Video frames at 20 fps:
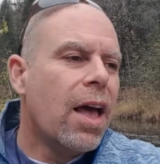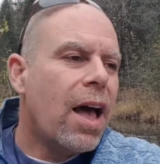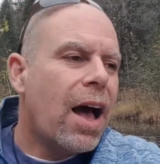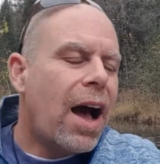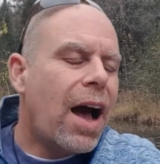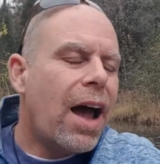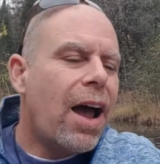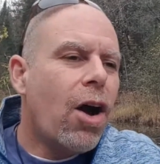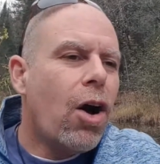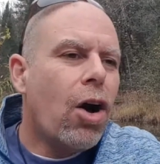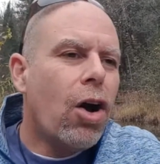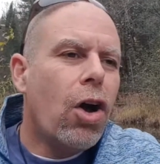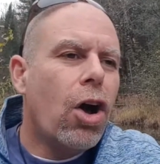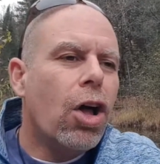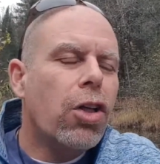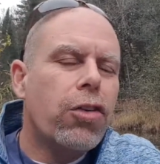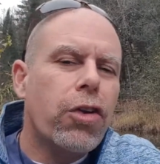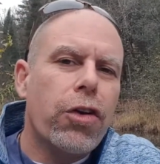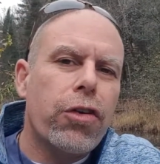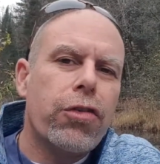I hung
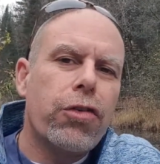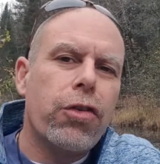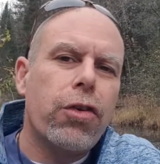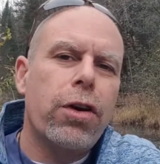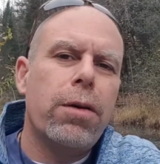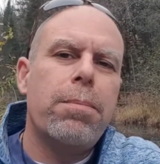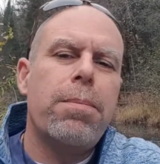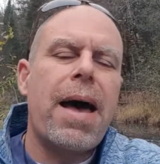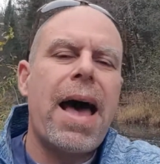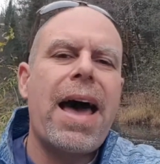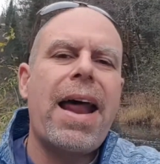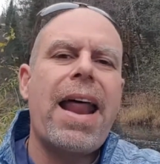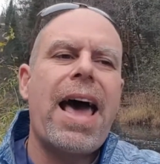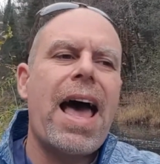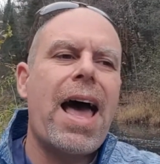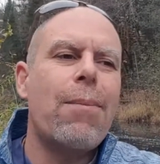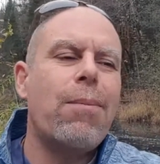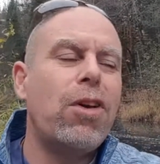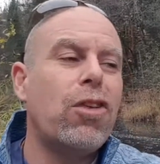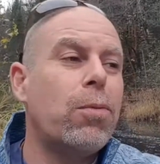on to certain bad
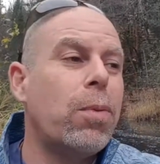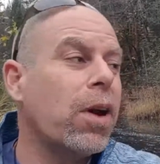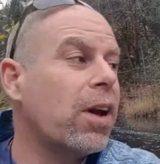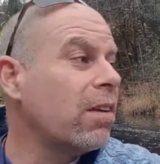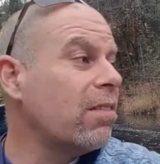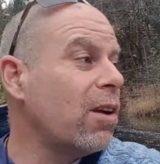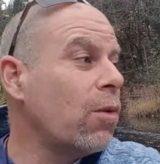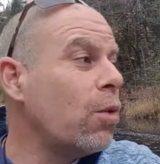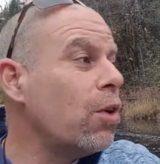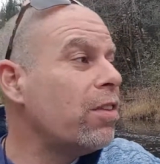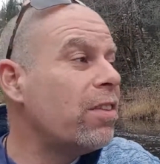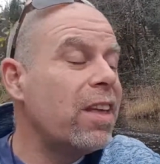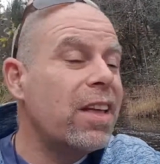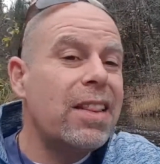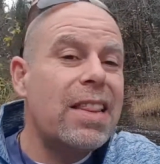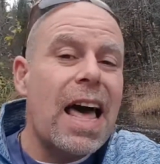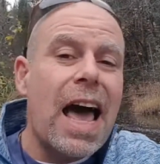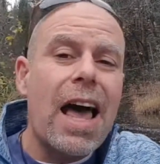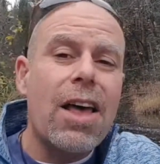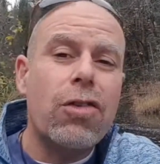habits because it was the
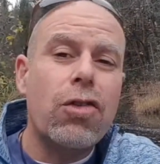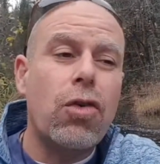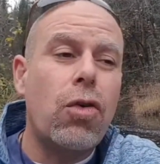last